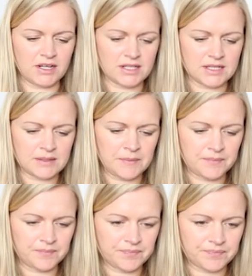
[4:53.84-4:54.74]
race?
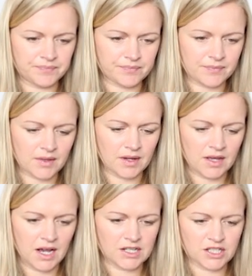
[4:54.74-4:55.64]

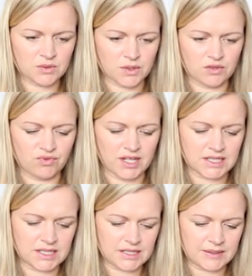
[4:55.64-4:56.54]
I just want to
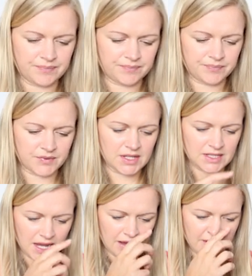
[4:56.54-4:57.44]
race. This
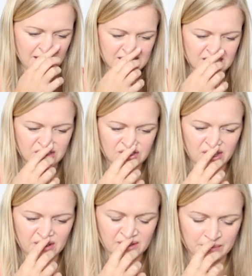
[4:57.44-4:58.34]
area is
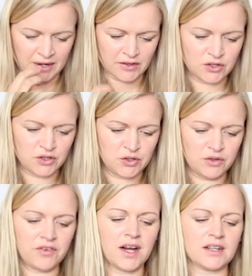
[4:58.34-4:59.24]
controlled by the
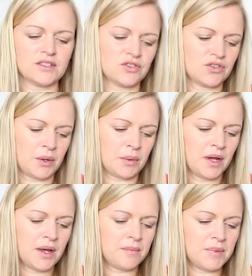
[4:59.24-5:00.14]
Newfangs crew.
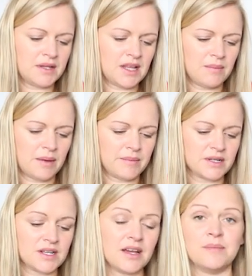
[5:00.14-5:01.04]
Beat their
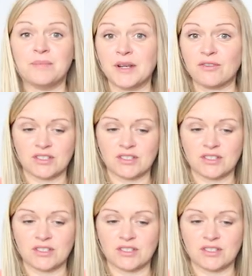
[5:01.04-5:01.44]
members to earn big